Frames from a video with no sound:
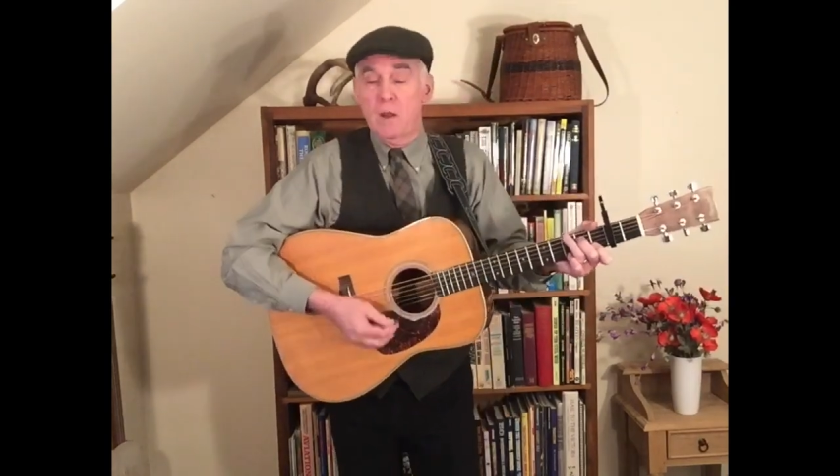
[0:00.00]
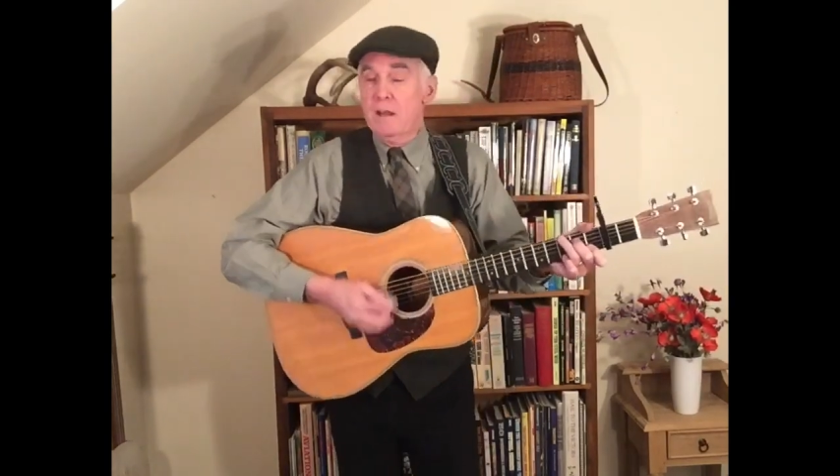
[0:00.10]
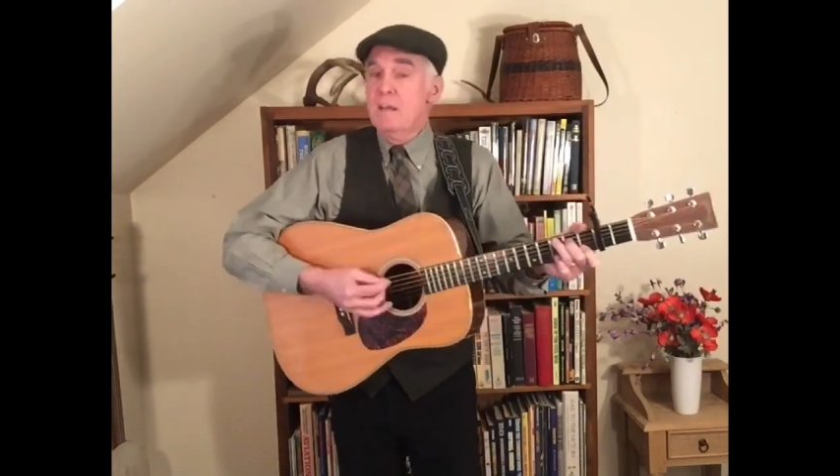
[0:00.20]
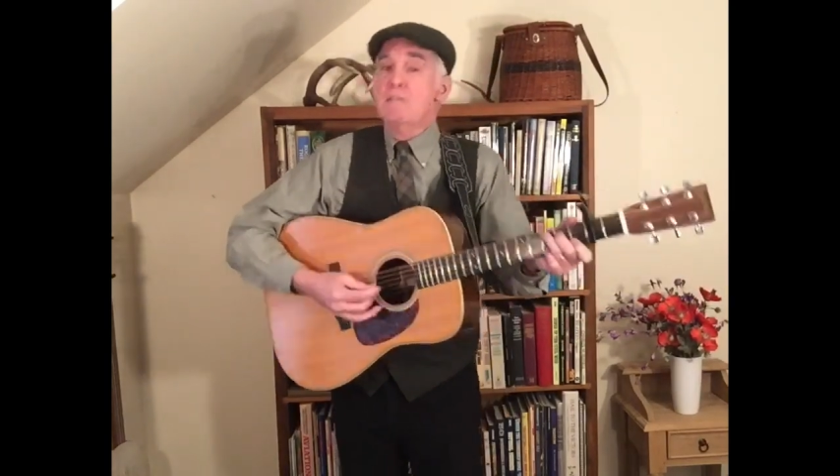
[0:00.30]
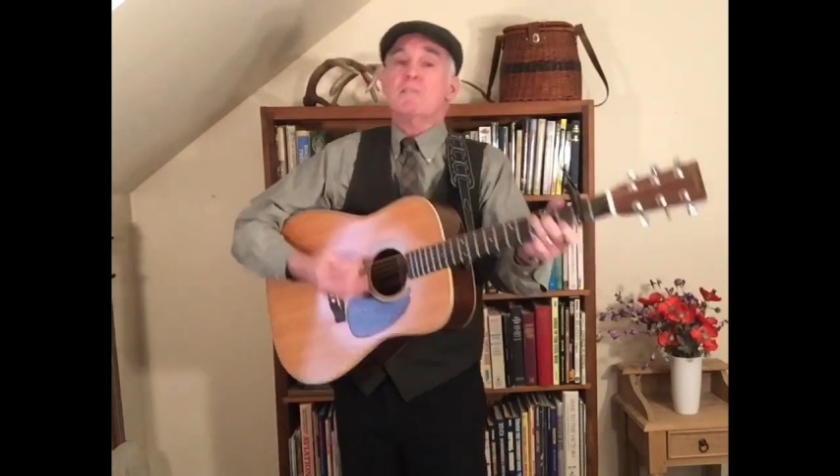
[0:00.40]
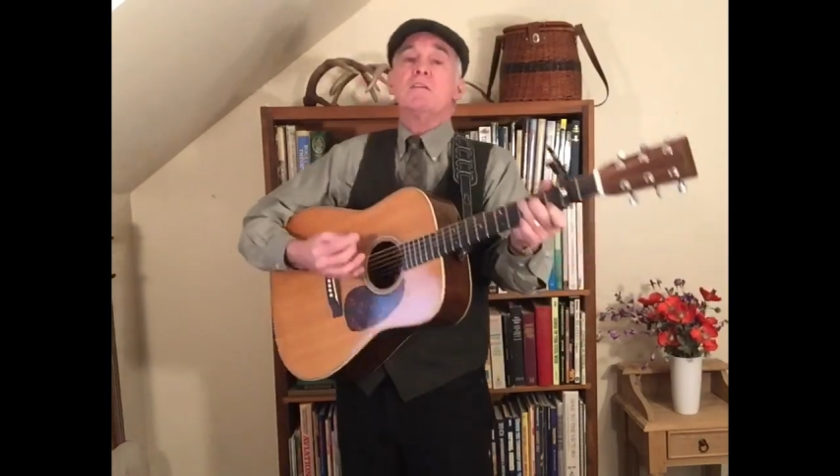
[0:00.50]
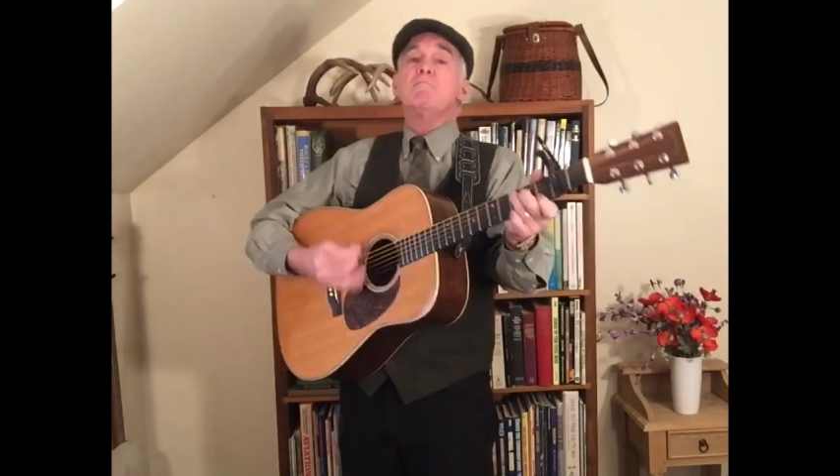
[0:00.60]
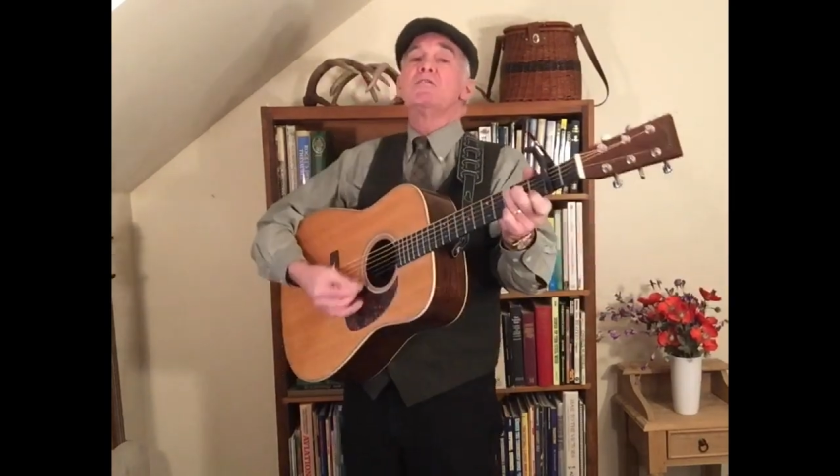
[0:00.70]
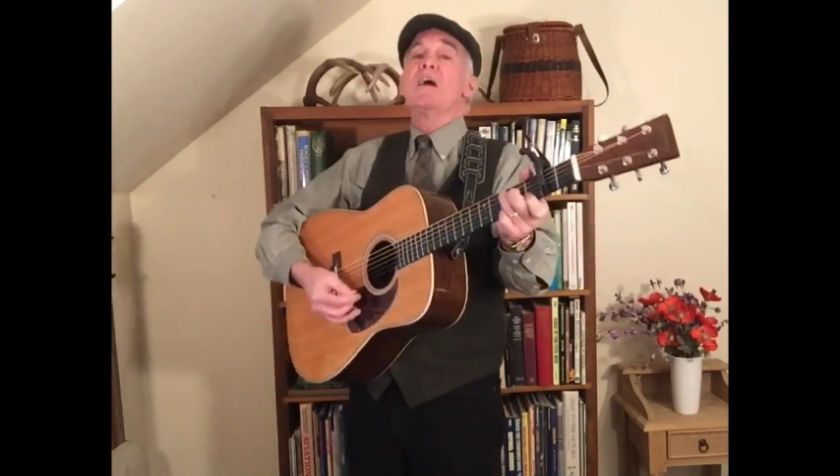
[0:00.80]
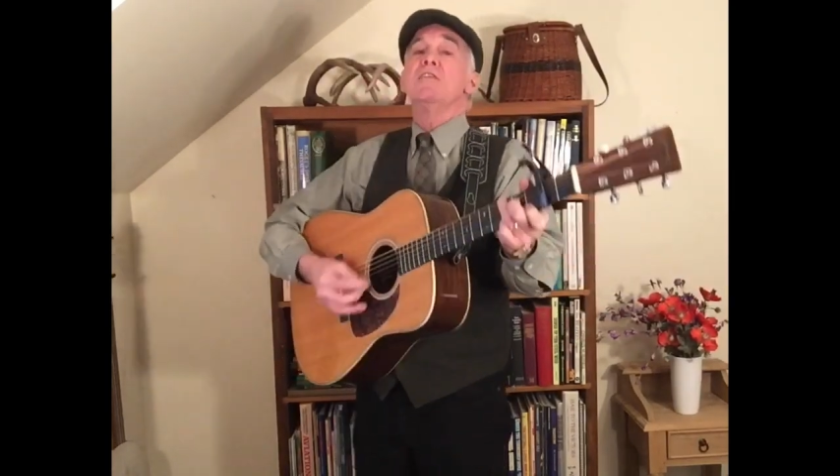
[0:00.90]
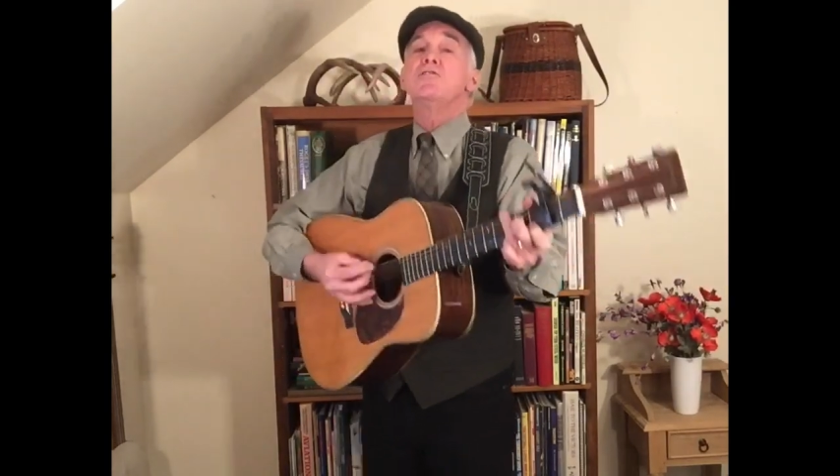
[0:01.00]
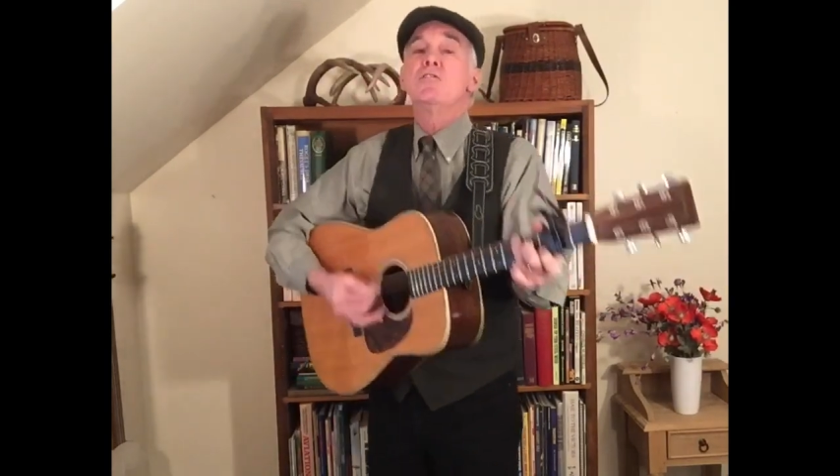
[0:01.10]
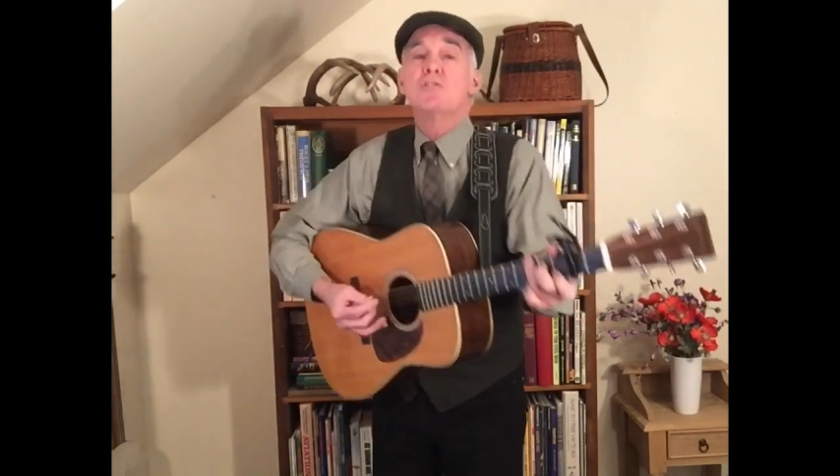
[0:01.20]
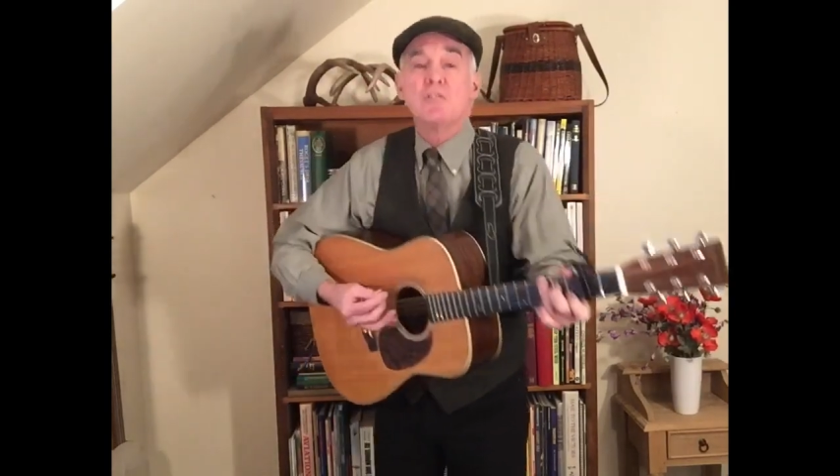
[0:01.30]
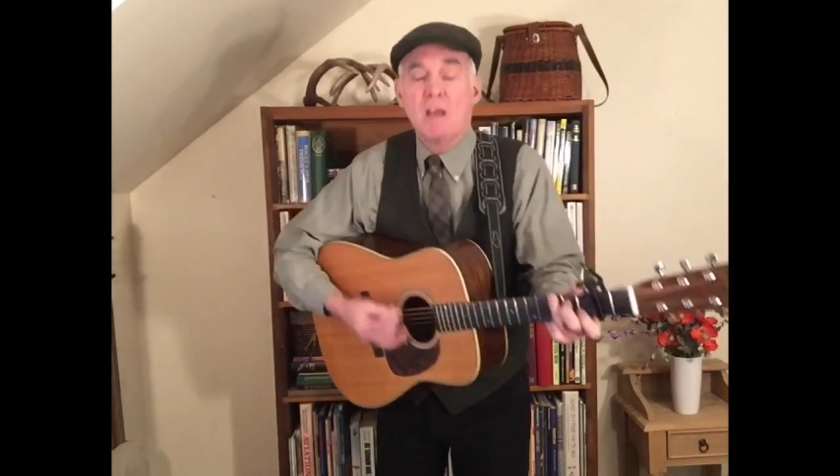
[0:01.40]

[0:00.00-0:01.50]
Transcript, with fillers: any of the temptations